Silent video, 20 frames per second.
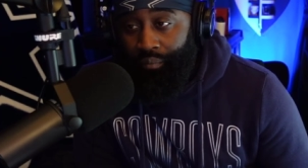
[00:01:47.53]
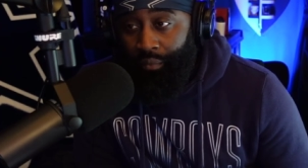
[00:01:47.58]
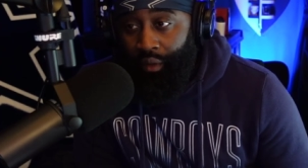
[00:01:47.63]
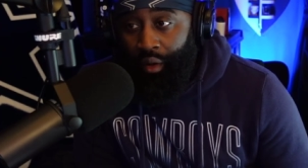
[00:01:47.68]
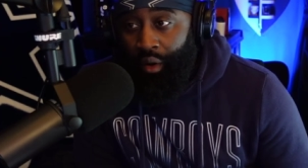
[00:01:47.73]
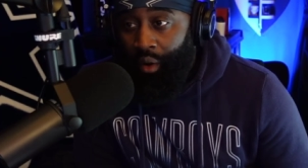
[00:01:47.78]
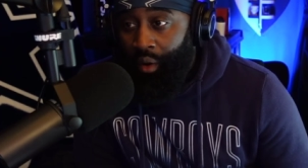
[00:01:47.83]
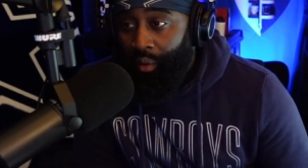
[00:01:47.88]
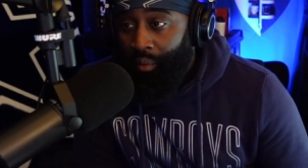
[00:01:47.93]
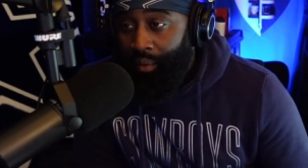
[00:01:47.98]

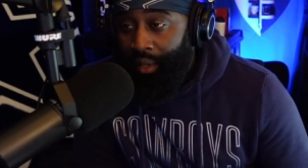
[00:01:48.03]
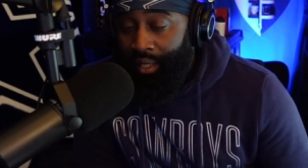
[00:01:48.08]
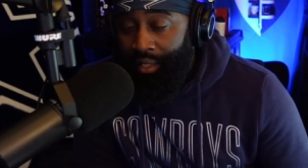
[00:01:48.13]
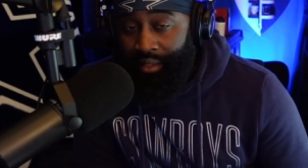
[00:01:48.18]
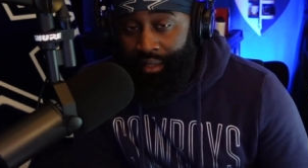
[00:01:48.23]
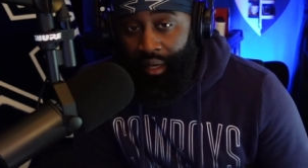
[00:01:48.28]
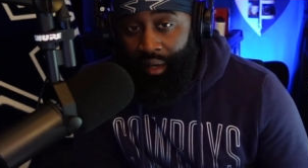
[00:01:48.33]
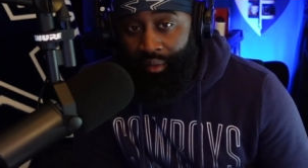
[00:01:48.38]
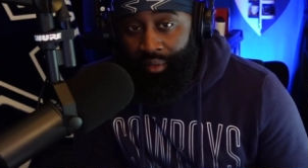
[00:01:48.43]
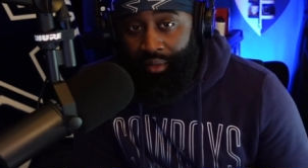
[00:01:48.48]

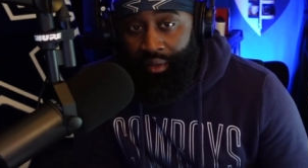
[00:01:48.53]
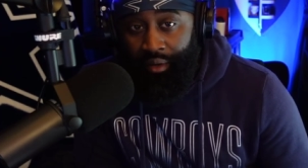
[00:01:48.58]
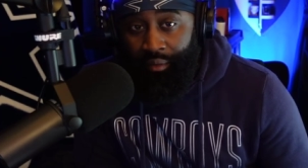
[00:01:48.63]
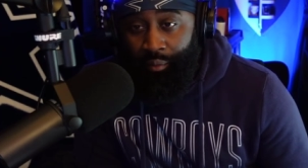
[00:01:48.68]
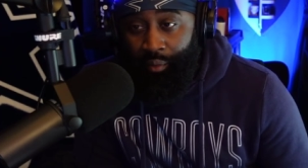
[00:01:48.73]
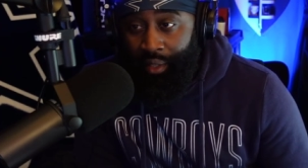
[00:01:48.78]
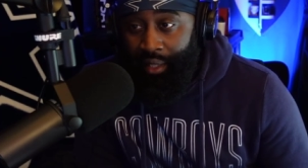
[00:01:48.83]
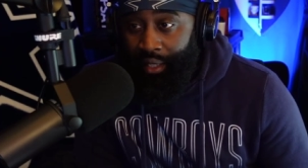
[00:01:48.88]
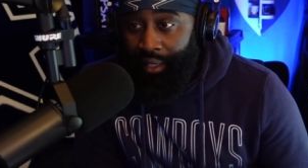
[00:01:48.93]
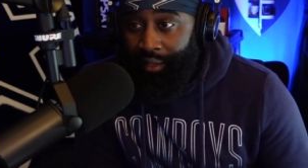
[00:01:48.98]
always out there.
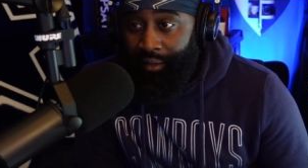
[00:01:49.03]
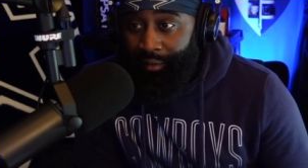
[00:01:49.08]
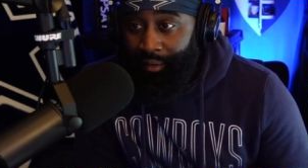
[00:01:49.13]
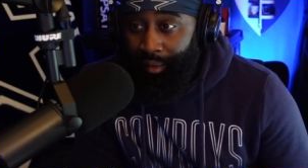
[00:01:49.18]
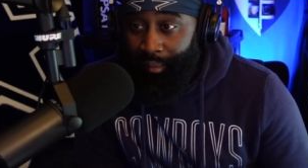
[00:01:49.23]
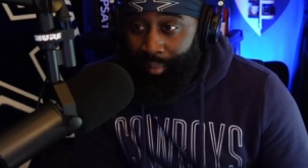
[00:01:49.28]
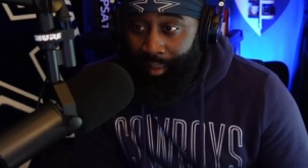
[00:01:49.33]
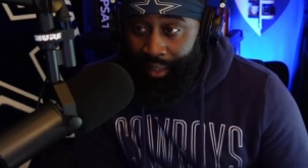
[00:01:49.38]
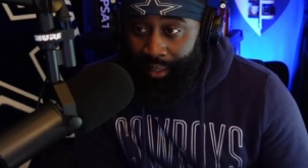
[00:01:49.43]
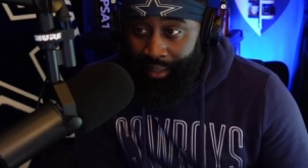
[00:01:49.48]
We need him
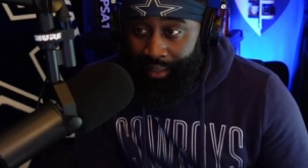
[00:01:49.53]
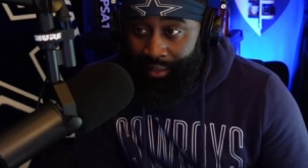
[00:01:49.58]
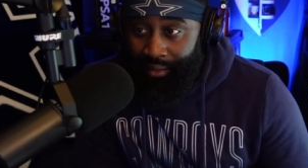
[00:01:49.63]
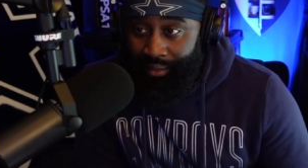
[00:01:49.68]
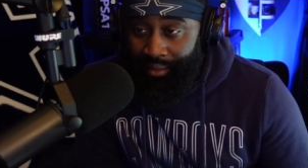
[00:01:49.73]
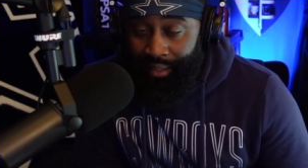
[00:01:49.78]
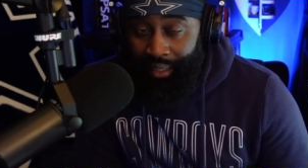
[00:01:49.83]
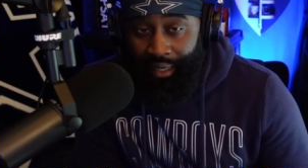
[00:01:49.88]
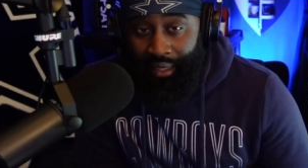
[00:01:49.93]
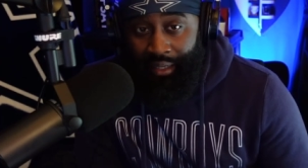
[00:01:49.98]
to play
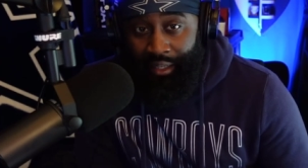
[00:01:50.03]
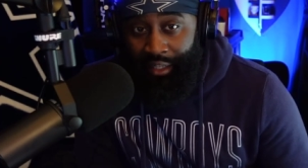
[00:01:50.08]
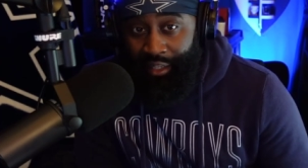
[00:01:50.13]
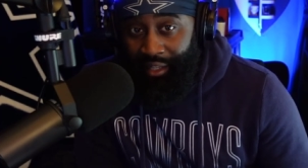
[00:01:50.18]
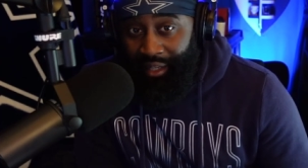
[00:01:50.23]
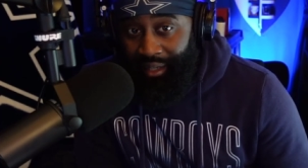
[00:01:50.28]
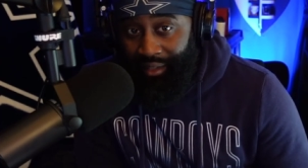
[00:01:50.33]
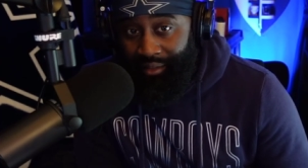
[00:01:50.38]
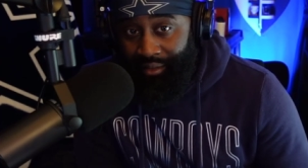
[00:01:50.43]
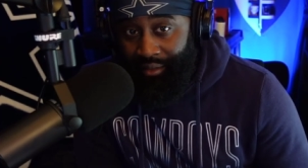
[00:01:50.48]
inside. He
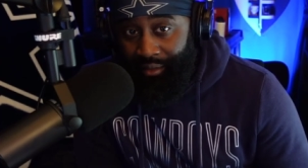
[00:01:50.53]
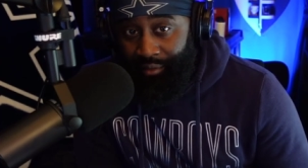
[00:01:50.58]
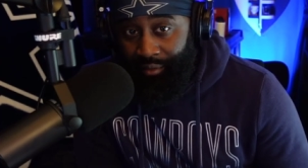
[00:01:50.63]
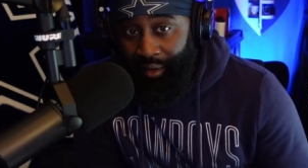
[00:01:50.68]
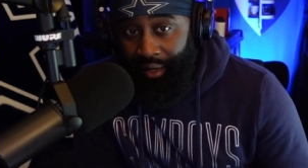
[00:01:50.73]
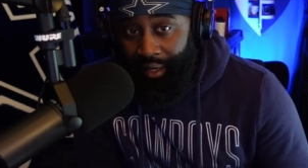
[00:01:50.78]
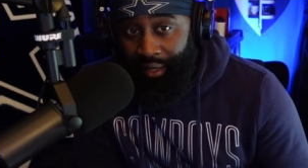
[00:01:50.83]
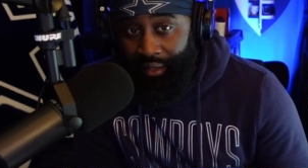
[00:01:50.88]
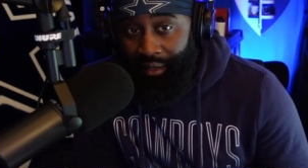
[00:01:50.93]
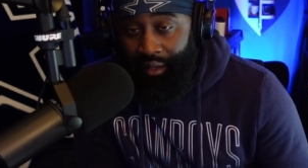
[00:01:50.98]
does it,
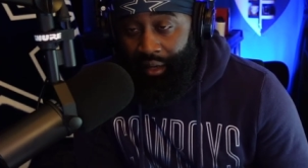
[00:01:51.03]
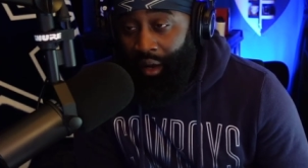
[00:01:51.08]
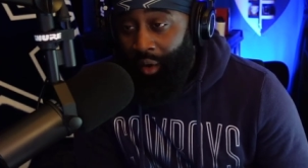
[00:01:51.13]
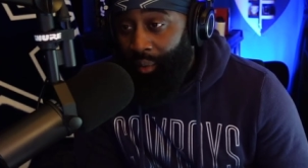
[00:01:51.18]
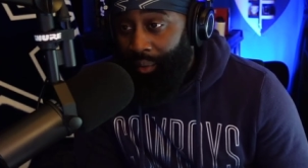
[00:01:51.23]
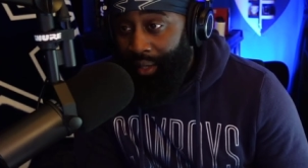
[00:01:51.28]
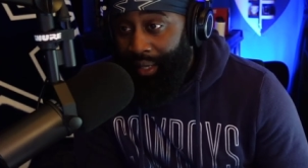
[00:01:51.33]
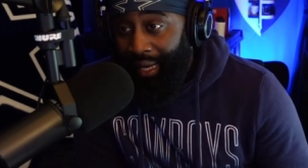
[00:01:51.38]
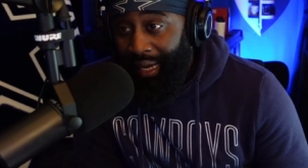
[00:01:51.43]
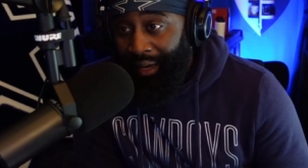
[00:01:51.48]
right?
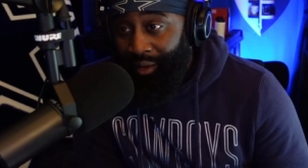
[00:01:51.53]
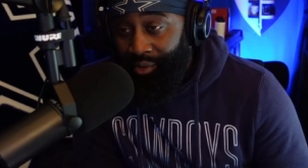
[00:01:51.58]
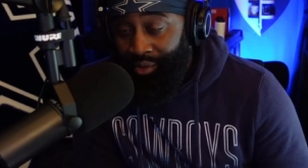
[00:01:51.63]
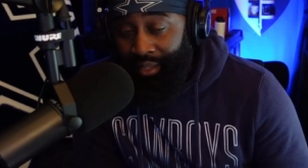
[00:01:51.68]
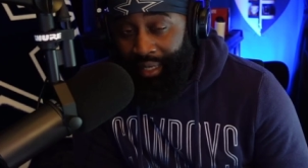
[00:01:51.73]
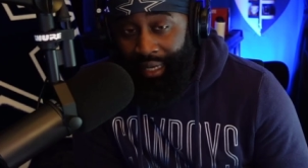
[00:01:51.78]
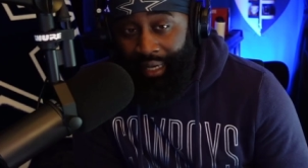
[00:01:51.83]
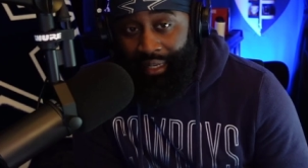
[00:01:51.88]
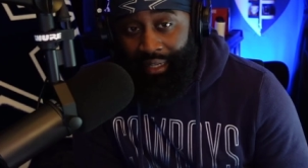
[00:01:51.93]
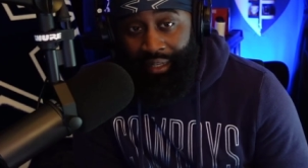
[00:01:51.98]
On the
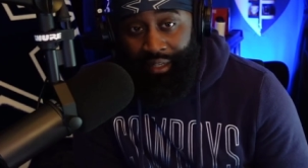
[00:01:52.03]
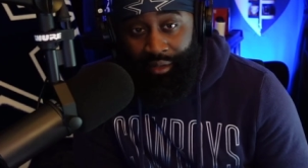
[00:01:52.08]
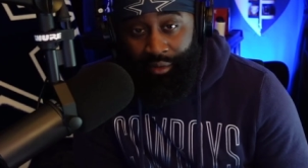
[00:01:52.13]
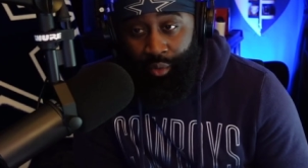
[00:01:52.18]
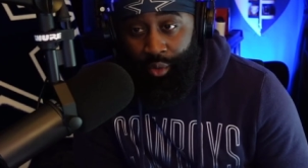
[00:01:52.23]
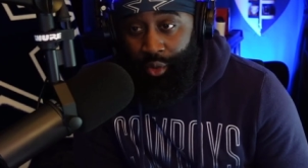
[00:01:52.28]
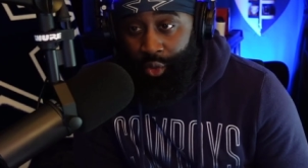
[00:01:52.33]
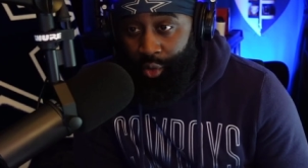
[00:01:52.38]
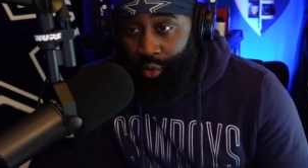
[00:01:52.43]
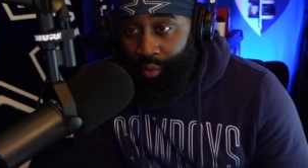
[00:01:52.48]
outside, he
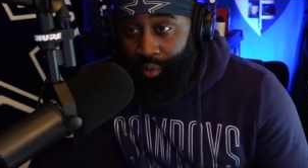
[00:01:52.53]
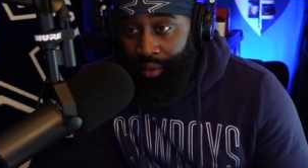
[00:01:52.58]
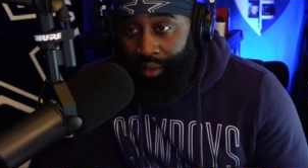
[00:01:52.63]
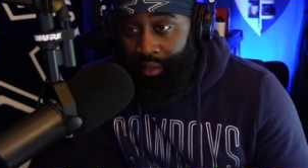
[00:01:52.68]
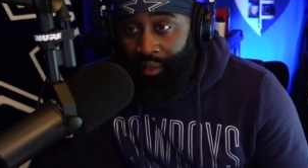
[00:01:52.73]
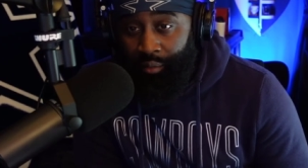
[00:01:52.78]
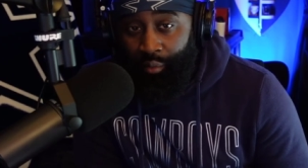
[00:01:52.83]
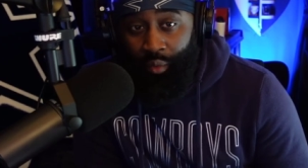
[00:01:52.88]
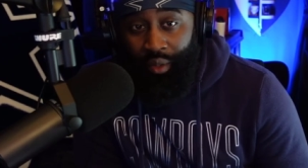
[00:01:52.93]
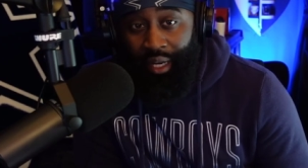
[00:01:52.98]
will do it
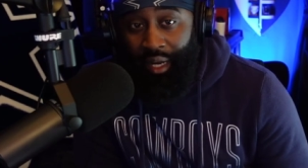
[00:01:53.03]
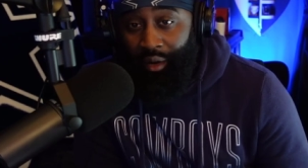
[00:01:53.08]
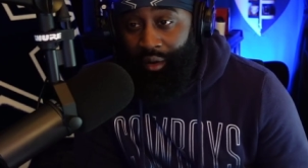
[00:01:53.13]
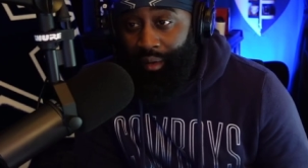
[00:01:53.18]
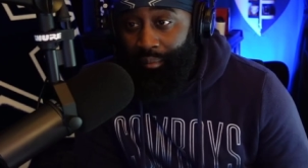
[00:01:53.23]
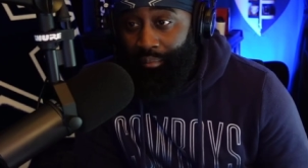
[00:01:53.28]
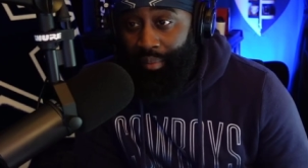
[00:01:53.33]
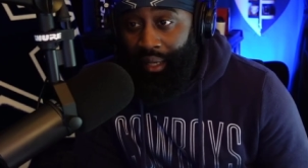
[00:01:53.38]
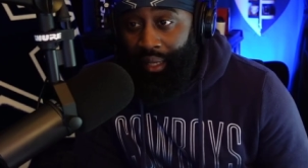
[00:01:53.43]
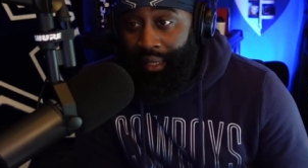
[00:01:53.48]
without
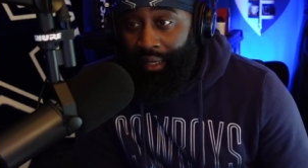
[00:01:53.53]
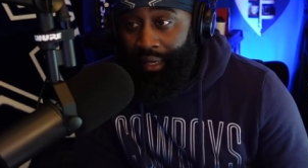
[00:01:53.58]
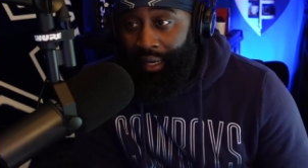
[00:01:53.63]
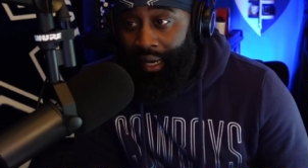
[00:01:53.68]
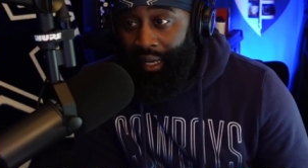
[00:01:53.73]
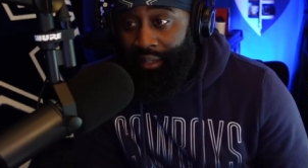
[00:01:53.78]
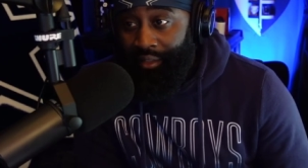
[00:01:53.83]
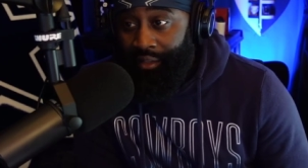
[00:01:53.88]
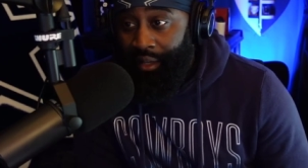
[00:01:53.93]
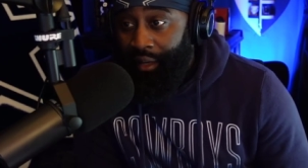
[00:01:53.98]
complaining.
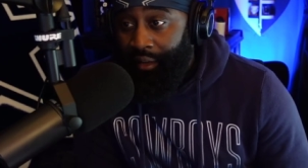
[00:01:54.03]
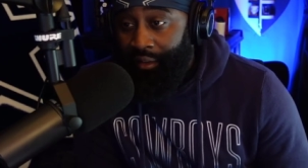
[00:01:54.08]
I, I